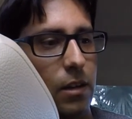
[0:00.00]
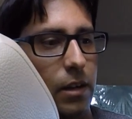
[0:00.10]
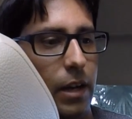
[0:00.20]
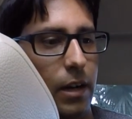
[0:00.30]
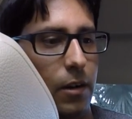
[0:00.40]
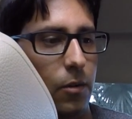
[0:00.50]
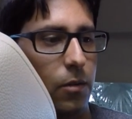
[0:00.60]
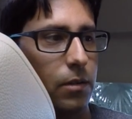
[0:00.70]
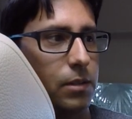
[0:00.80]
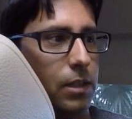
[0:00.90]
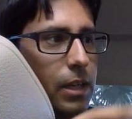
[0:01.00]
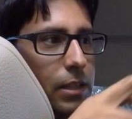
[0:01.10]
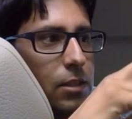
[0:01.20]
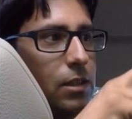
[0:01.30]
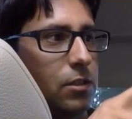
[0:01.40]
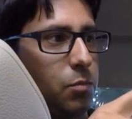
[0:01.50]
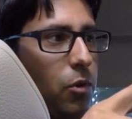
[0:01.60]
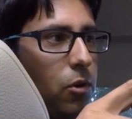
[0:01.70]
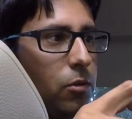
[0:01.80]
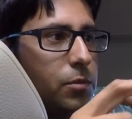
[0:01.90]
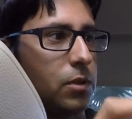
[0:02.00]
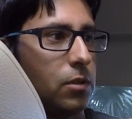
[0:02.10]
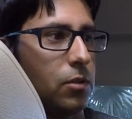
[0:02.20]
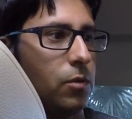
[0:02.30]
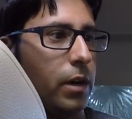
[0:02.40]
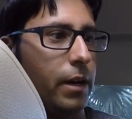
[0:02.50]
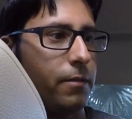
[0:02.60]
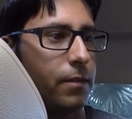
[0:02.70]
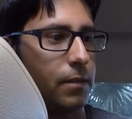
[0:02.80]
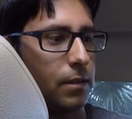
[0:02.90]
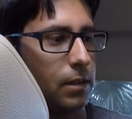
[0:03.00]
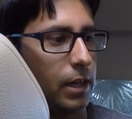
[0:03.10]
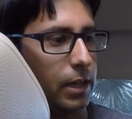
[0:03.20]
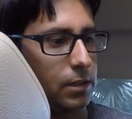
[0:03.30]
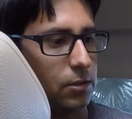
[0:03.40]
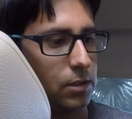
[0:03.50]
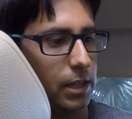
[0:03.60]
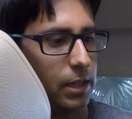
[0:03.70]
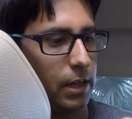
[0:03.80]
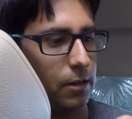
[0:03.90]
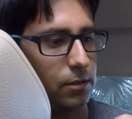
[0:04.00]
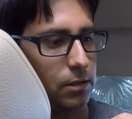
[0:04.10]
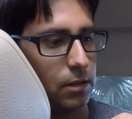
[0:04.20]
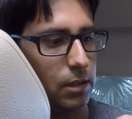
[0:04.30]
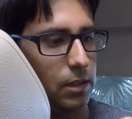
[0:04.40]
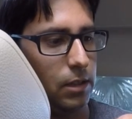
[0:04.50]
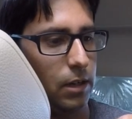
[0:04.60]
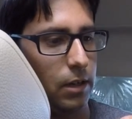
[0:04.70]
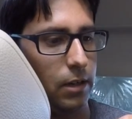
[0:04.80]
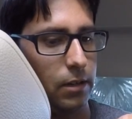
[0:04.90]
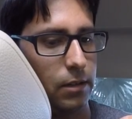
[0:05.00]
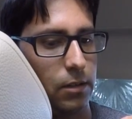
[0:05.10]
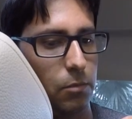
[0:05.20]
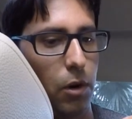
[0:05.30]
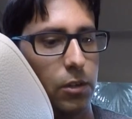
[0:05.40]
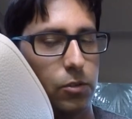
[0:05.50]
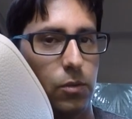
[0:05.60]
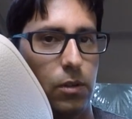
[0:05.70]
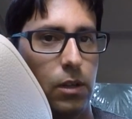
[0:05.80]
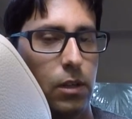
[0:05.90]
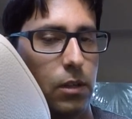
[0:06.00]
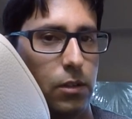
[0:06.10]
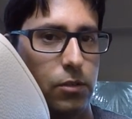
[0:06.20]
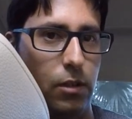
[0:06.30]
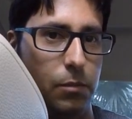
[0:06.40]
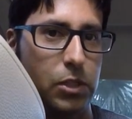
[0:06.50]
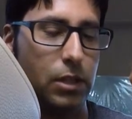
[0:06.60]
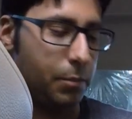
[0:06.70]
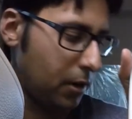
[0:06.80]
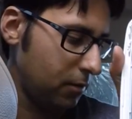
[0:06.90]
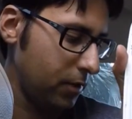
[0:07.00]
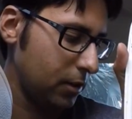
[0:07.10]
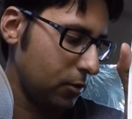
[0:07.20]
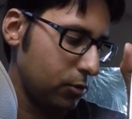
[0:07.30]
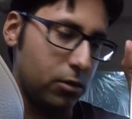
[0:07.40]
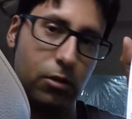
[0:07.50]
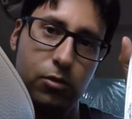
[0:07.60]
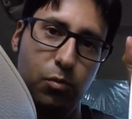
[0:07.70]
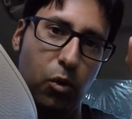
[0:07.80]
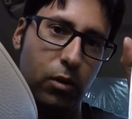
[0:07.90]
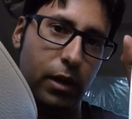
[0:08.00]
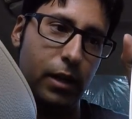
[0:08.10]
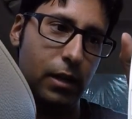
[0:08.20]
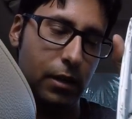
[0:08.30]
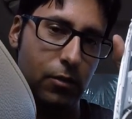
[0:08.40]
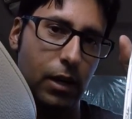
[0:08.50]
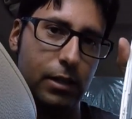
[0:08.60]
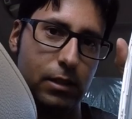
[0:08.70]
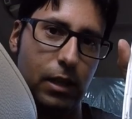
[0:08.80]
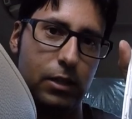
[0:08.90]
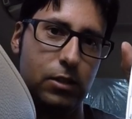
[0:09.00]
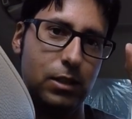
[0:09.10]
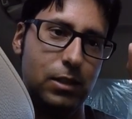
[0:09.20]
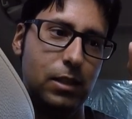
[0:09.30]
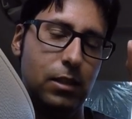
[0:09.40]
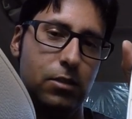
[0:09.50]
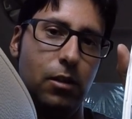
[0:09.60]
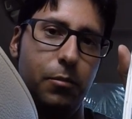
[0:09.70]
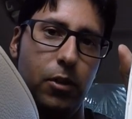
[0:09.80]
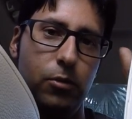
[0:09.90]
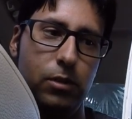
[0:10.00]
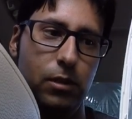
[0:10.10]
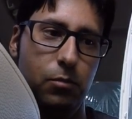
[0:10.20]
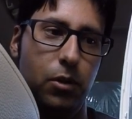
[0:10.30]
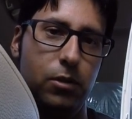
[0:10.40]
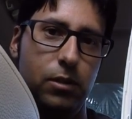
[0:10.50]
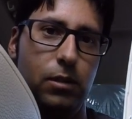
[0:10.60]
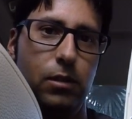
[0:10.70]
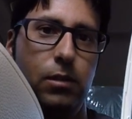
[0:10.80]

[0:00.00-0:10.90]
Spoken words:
Now, to get to these bulbs, you have got to take out the module. So let me step out of the vehicle so there's more light and you guys can actually see this up close and in person.